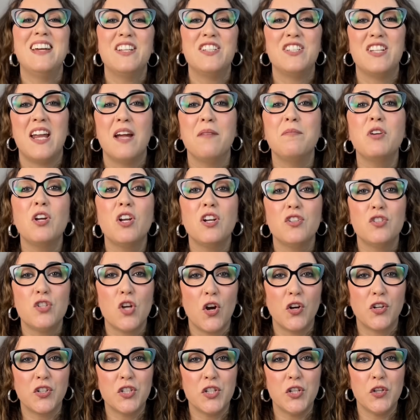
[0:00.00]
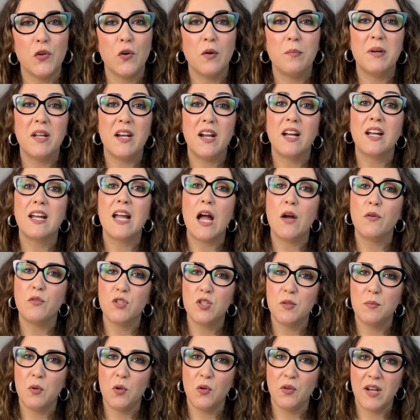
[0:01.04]
Today I'm going to talk to you about
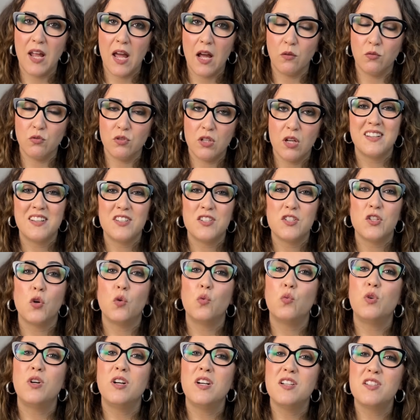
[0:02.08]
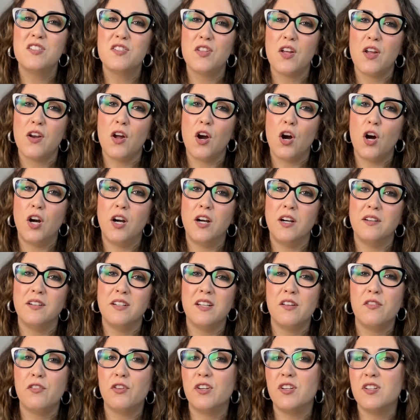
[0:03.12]
uncountable nouns, so words that are
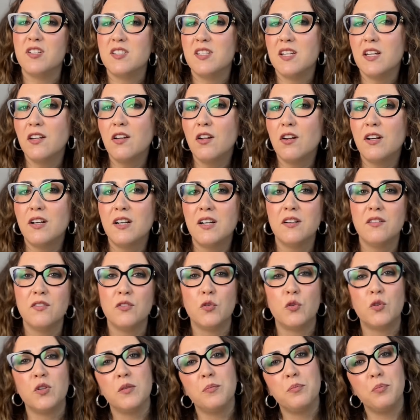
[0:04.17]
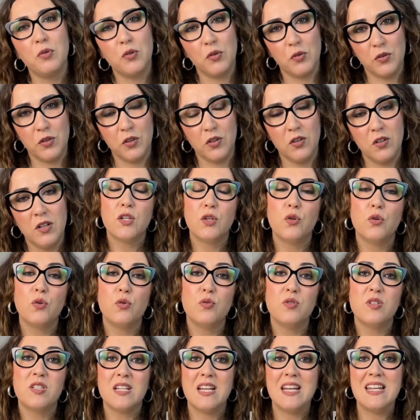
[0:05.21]
neither singular nor plural,
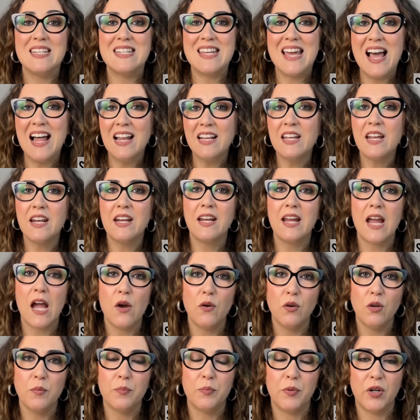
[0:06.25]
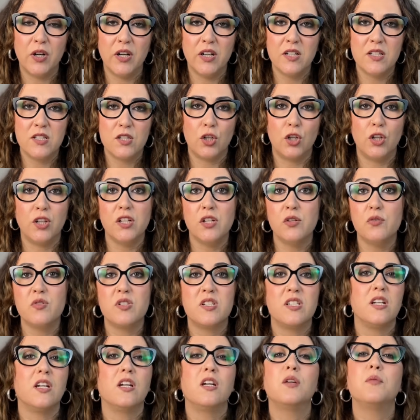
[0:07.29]
whose Italian counterparts are used
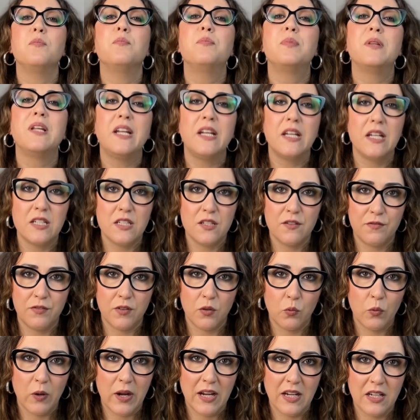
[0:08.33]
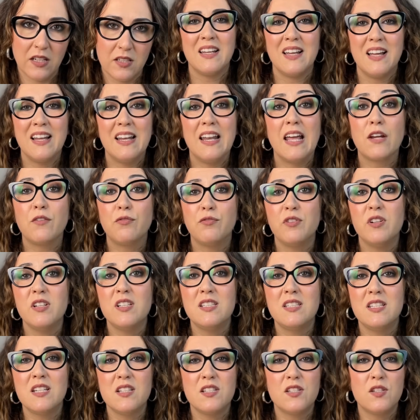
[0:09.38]
in completely different ways. Like for
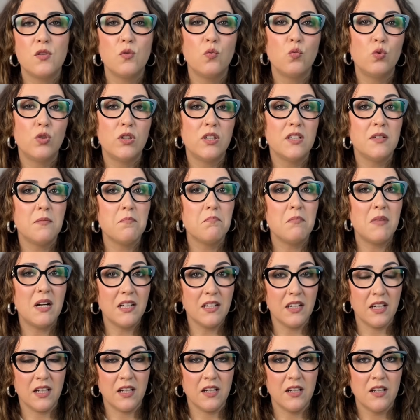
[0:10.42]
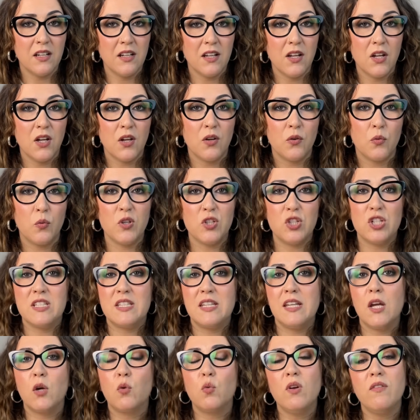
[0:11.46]
instance the word money, which is the
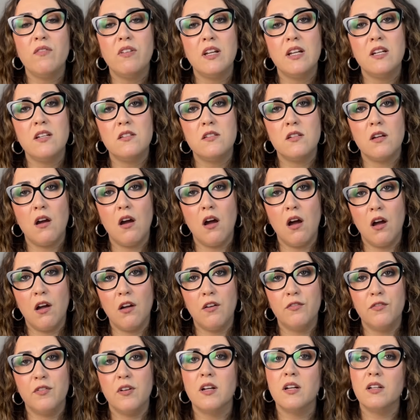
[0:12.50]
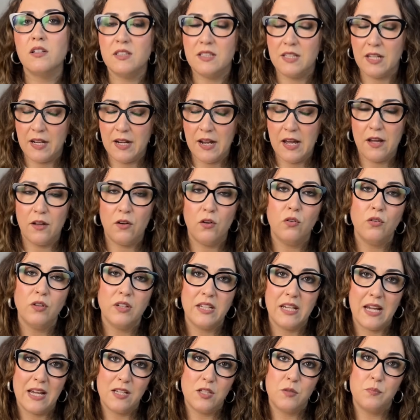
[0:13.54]
equivalent of denaro,
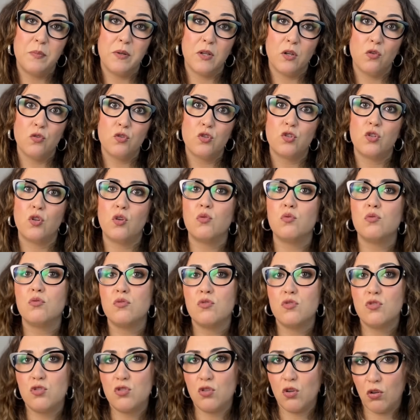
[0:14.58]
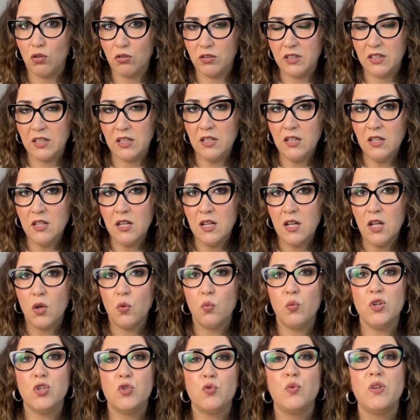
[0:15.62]
yes, but also soldi,
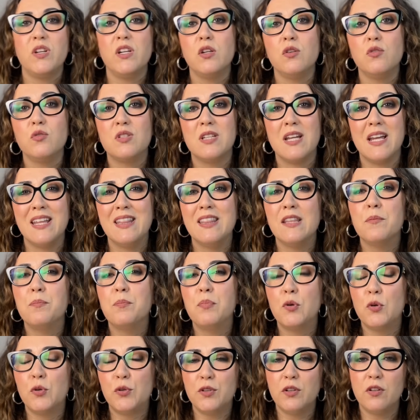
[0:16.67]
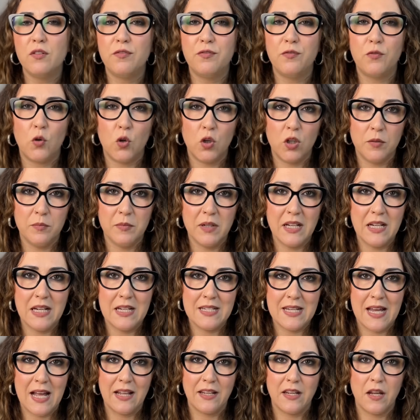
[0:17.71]
which we use in the plural form in
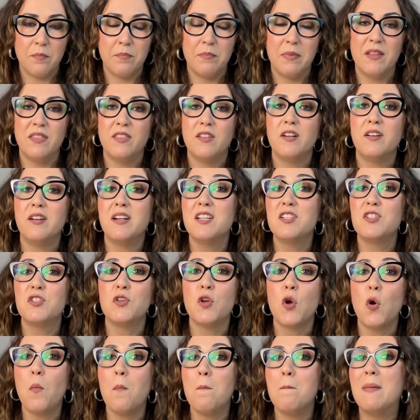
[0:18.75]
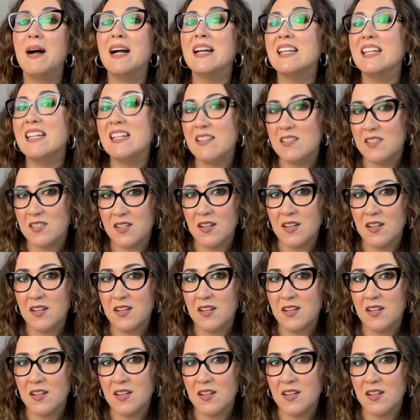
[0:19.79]
Italian, but there is no monies.